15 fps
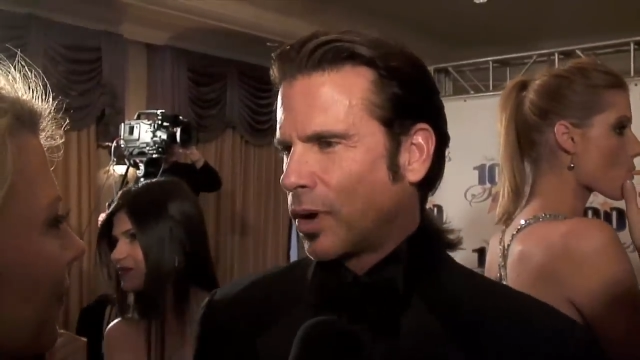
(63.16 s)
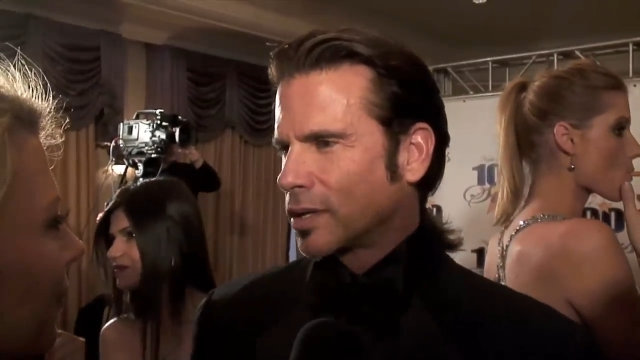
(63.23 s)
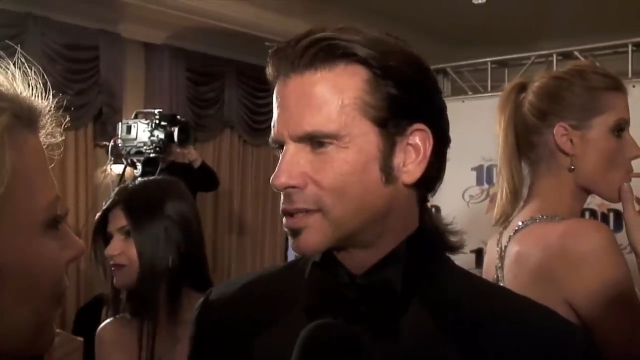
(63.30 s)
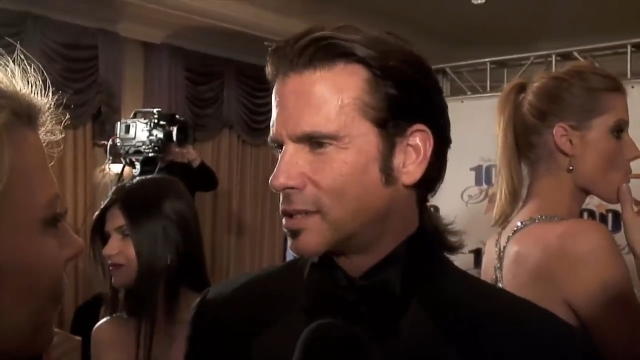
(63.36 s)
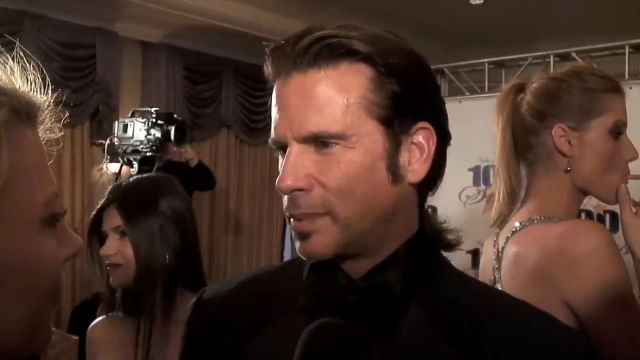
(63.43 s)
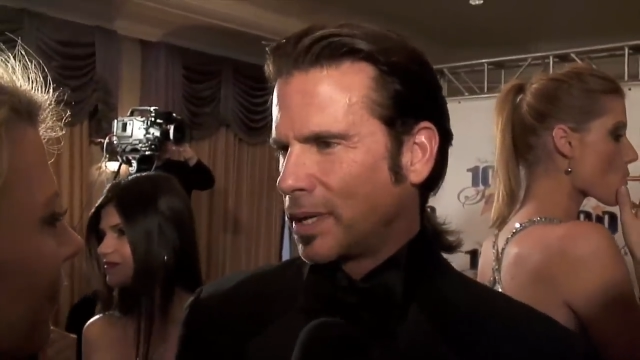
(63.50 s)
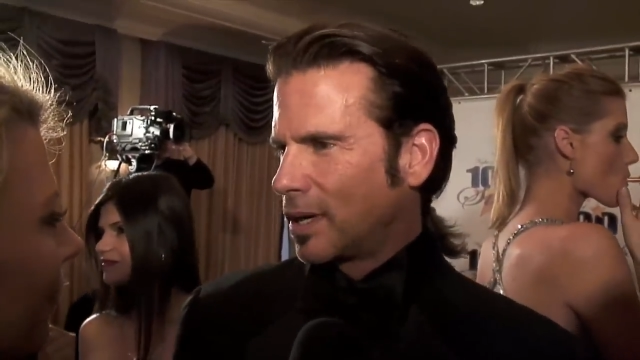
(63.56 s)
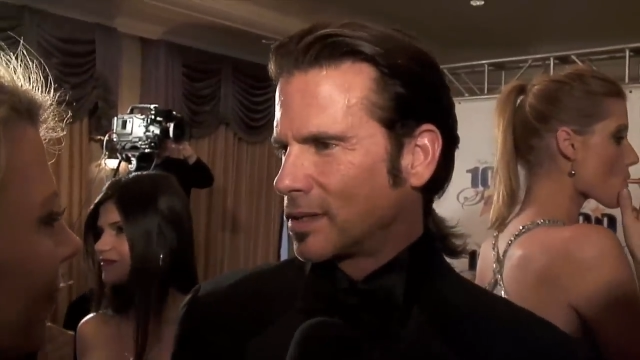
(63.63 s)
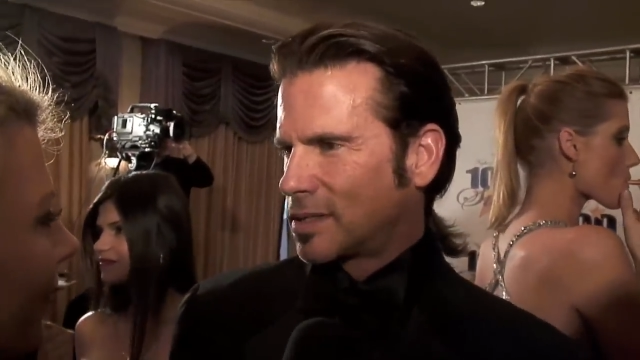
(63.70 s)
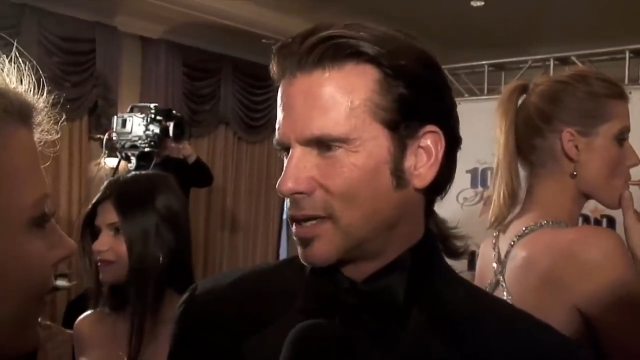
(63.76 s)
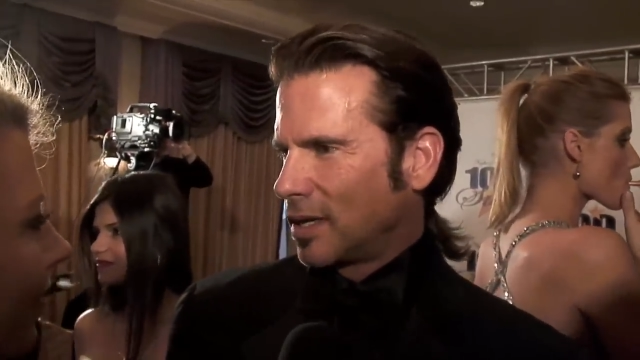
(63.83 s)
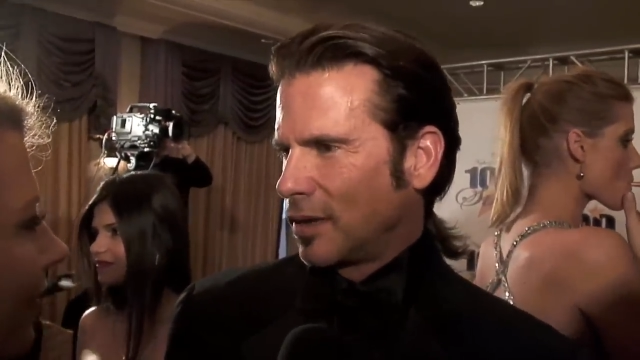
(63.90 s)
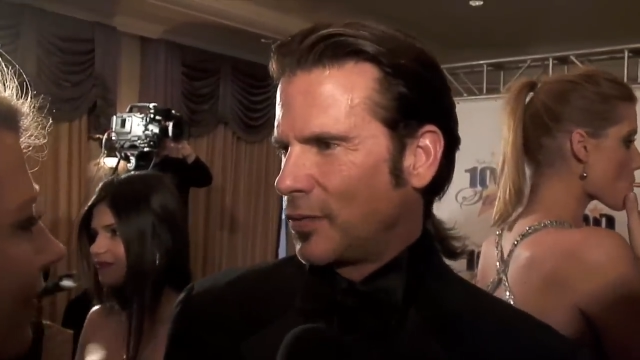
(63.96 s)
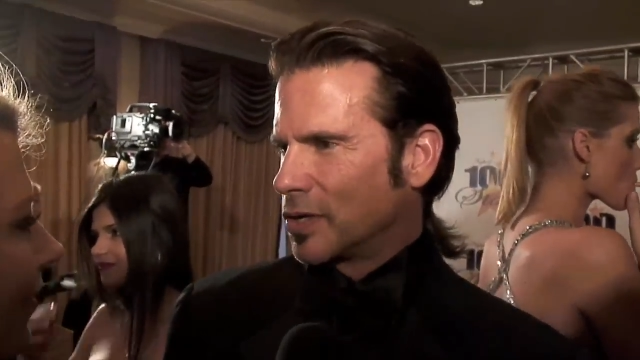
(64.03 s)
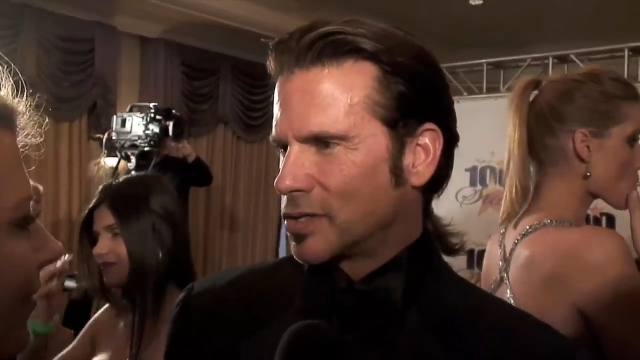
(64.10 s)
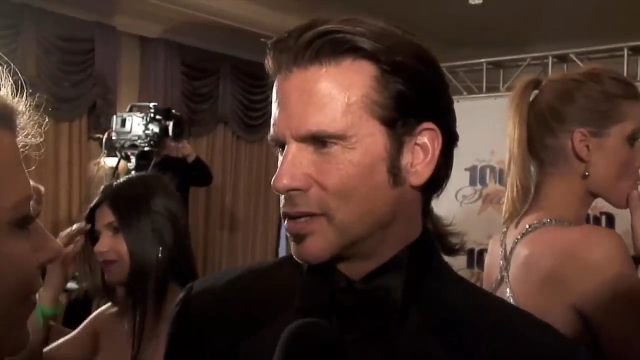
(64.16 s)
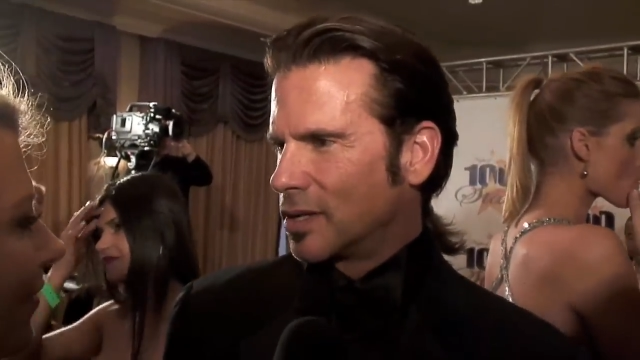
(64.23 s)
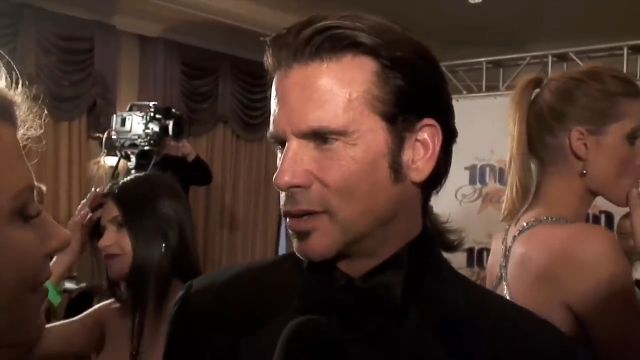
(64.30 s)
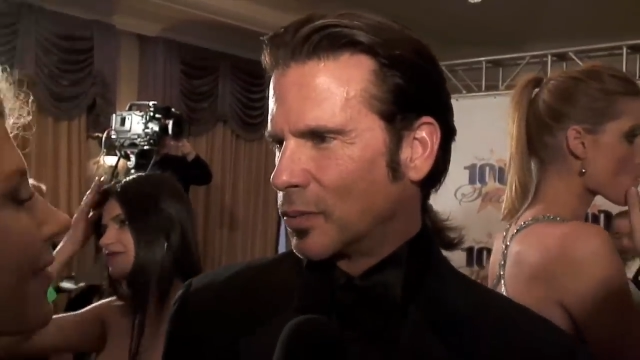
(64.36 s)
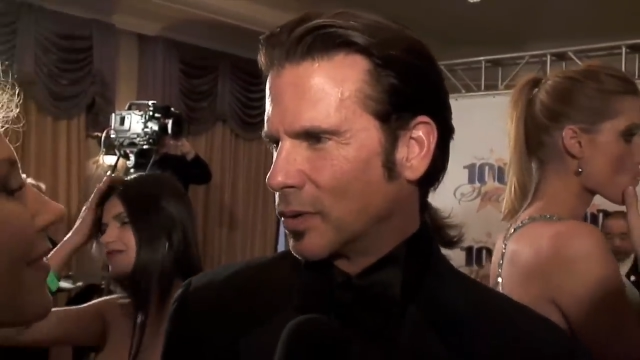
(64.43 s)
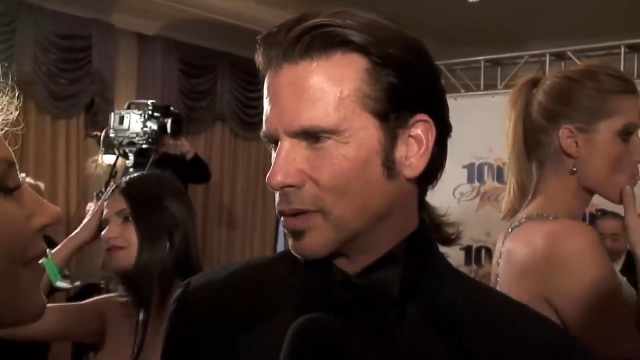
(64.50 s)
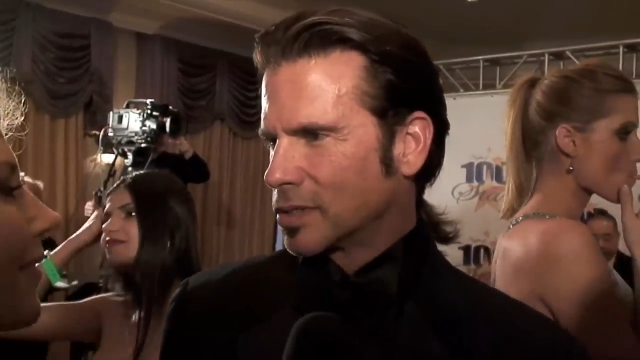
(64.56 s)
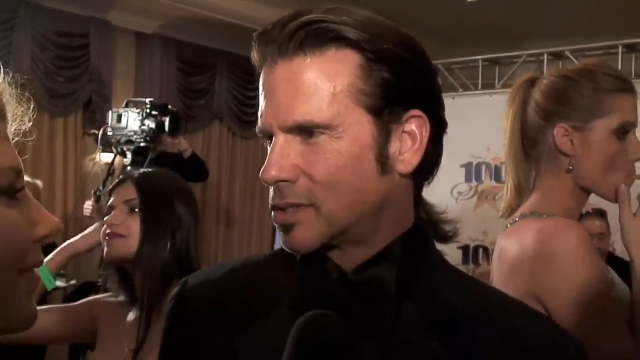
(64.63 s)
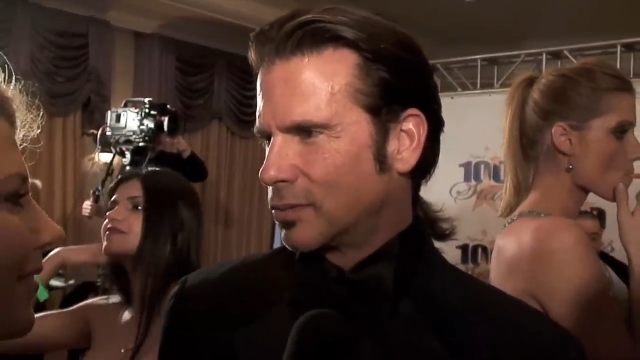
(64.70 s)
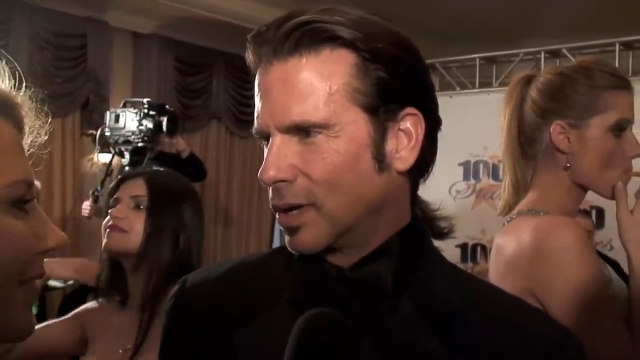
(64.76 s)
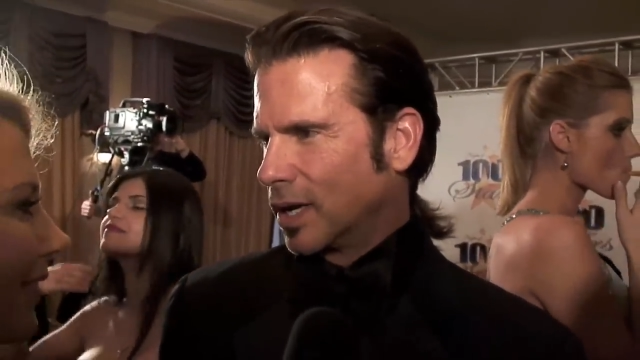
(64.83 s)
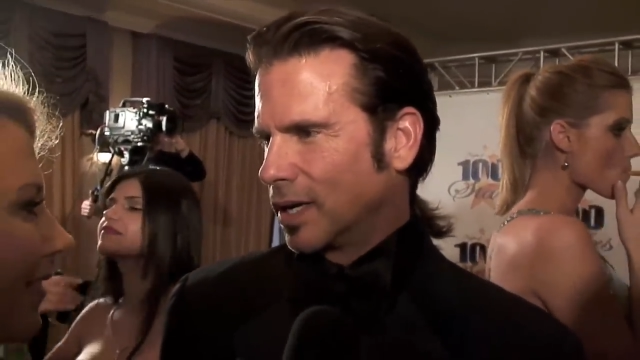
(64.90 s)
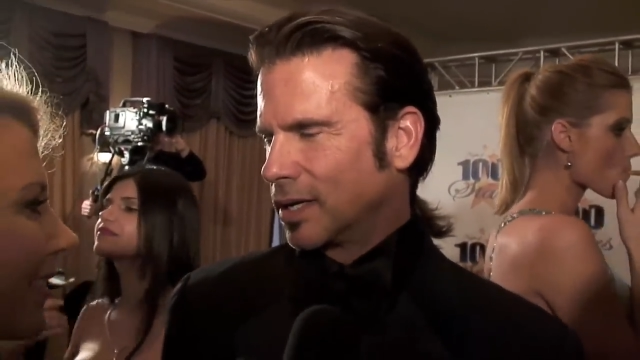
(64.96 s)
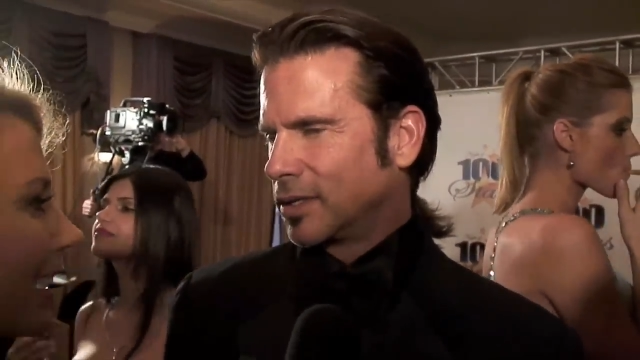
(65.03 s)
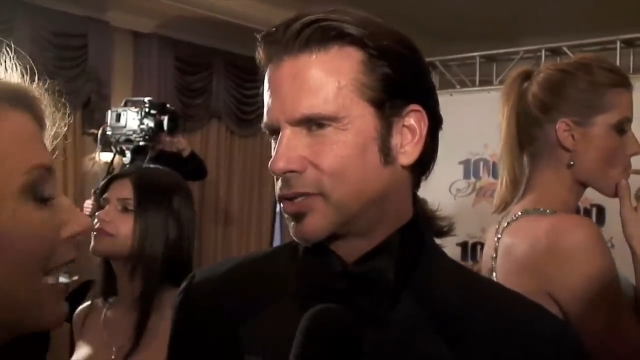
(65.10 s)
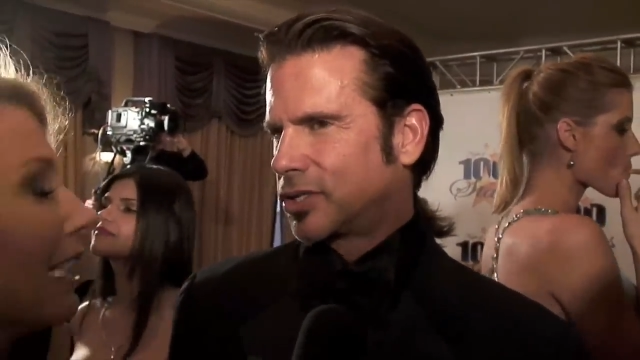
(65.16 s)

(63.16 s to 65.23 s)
Speaker 1: wants to be on television in the worst way.